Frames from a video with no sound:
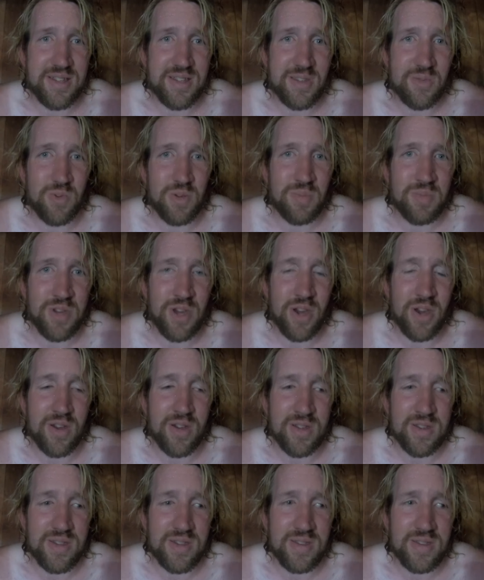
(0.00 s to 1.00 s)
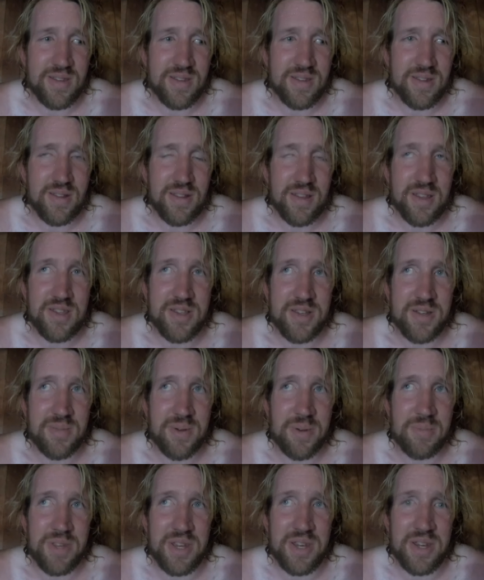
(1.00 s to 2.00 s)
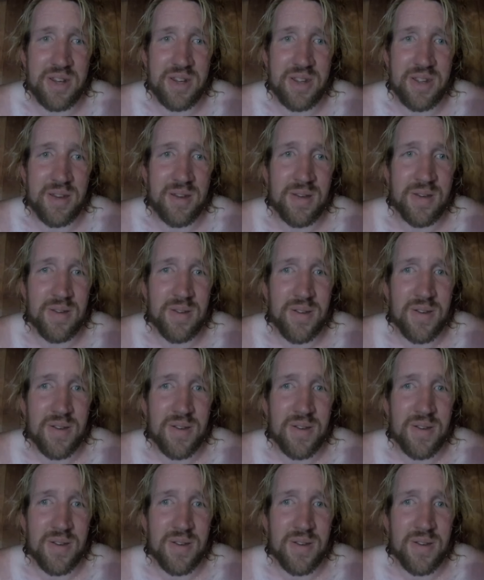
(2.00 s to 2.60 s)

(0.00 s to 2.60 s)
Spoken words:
swim goes next time I'm down here.